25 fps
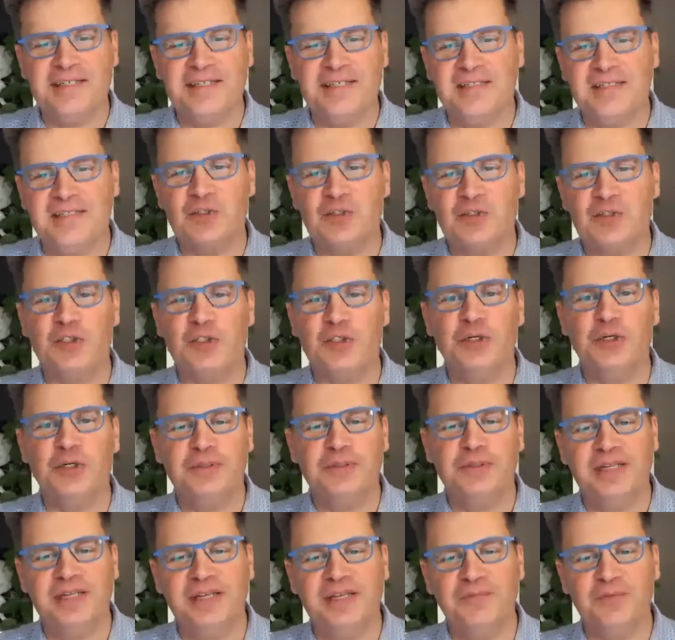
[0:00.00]
shown
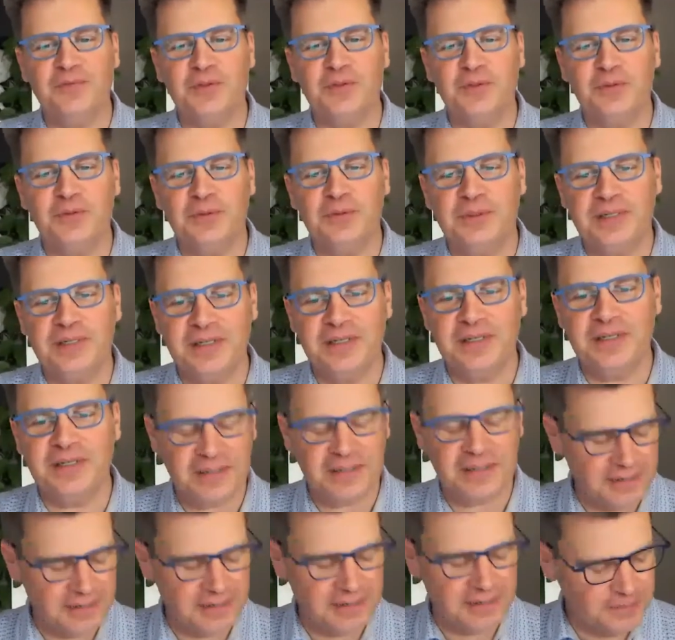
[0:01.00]
if you do
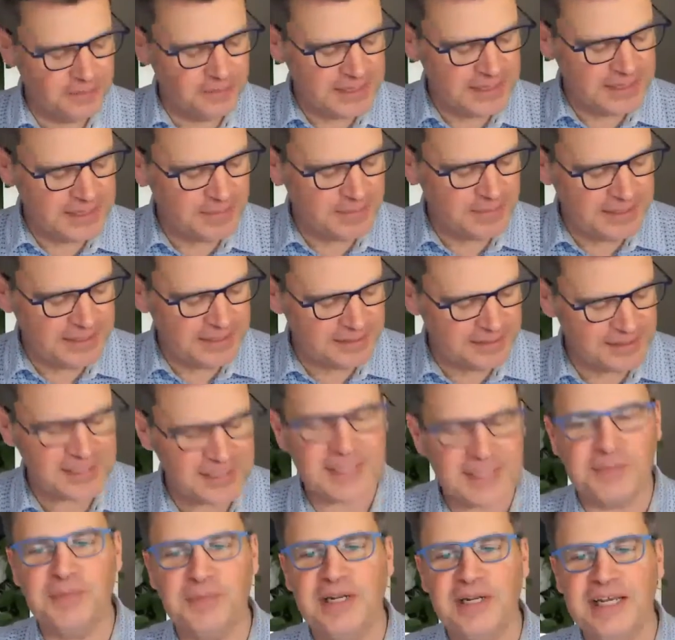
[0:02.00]
mathematical
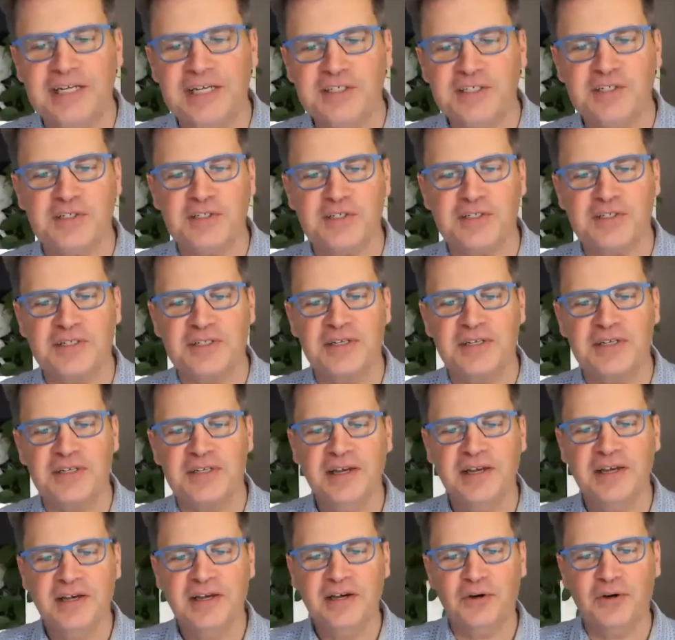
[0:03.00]
simulations
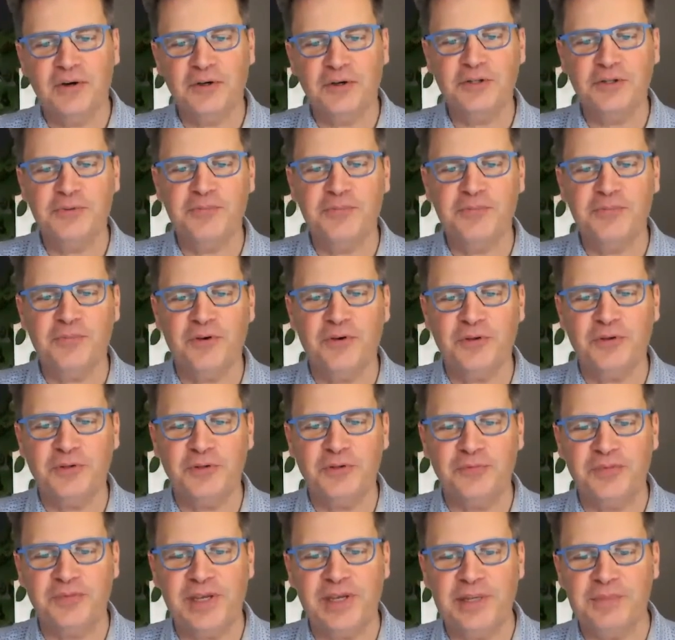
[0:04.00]
on the
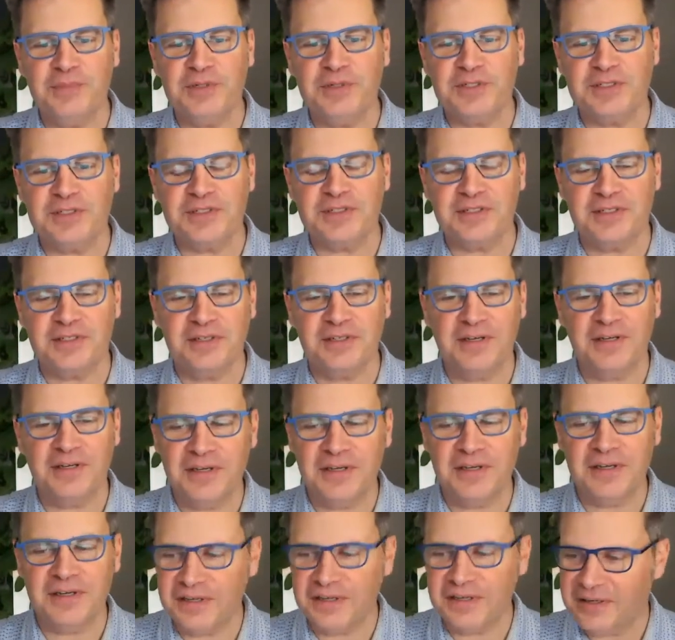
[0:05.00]
famous
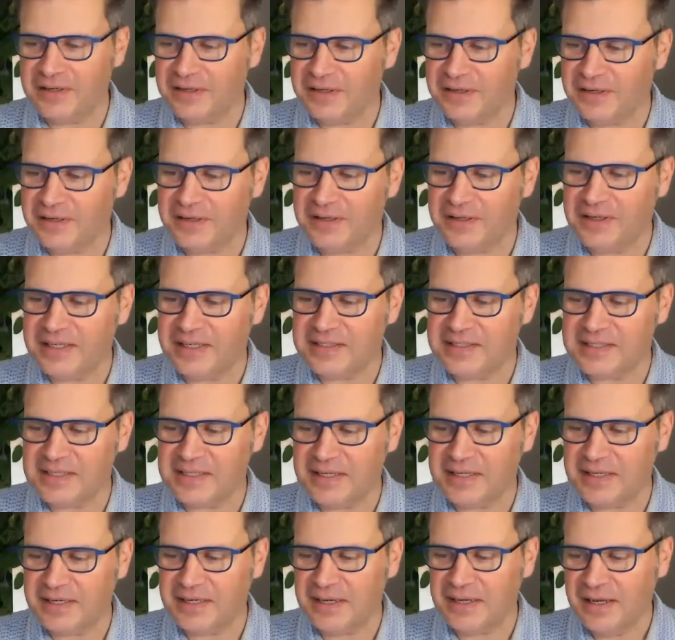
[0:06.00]
let's
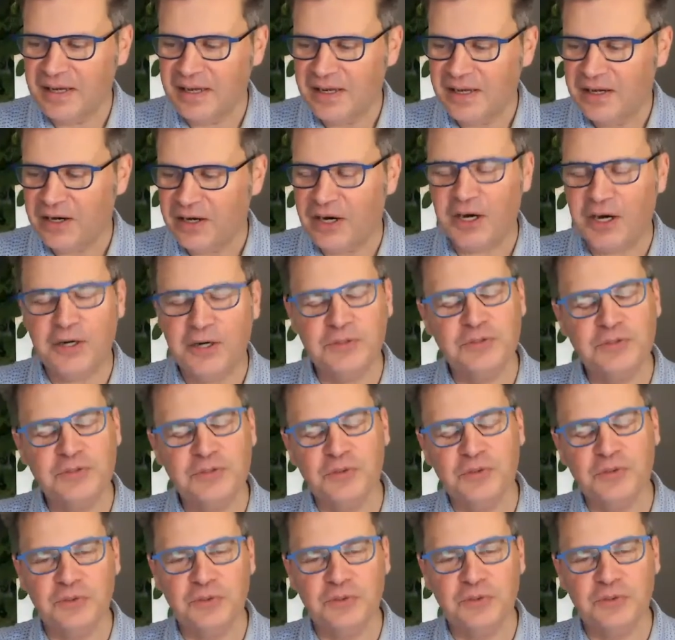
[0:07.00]
say how to
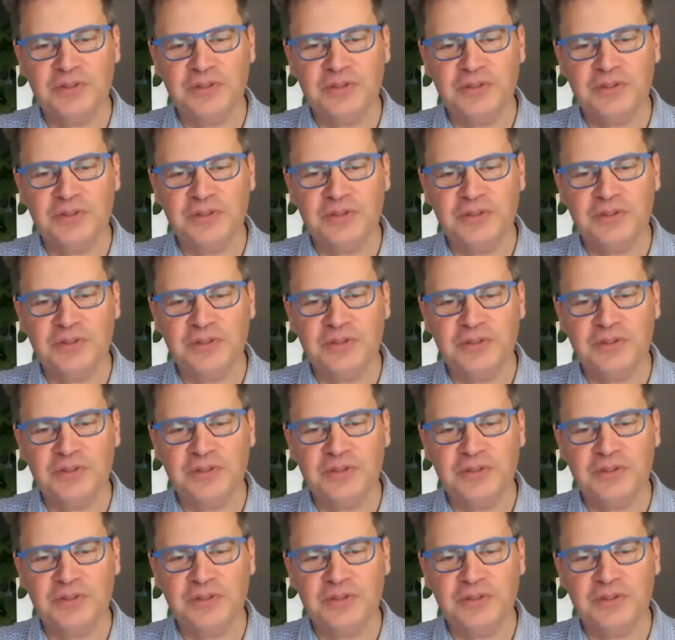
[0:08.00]
do.